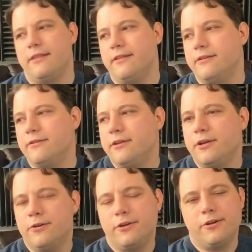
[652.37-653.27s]

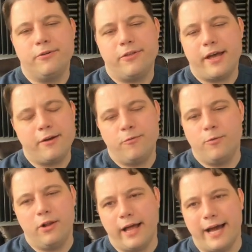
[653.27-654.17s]
You then
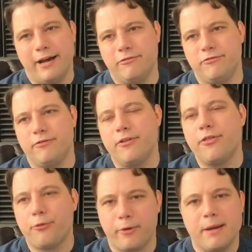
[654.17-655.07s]
will have
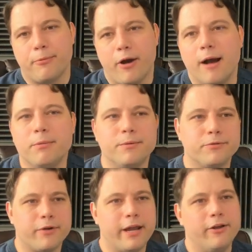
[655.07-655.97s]
3
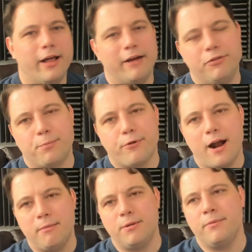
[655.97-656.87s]
problems, right? You'll have the
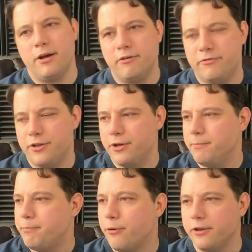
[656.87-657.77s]
problem of
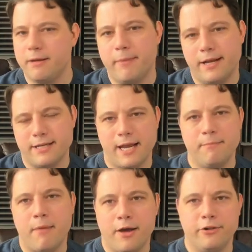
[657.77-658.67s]
the poorly
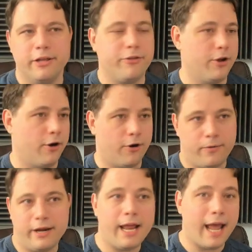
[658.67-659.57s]
maintained monolith you
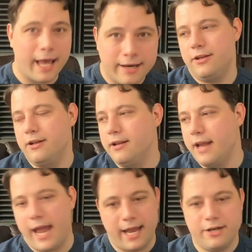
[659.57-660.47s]
already had,
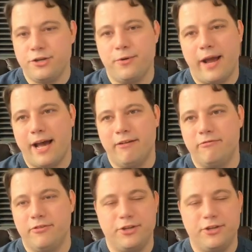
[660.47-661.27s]
and you have